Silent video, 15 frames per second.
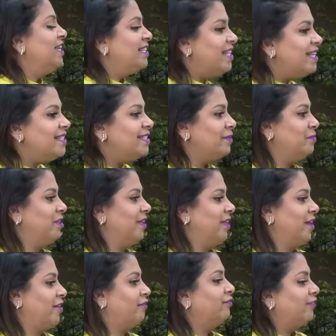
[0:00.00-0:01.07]
Does something
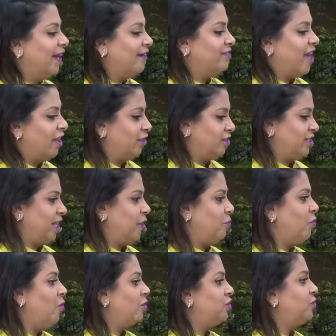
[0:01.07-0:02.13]
like five dollars
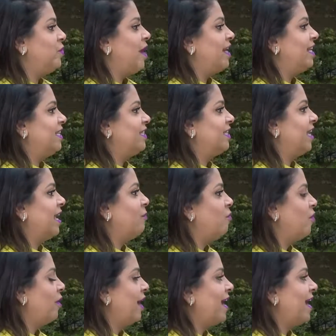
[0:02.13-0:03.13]
help, or do I need to get more?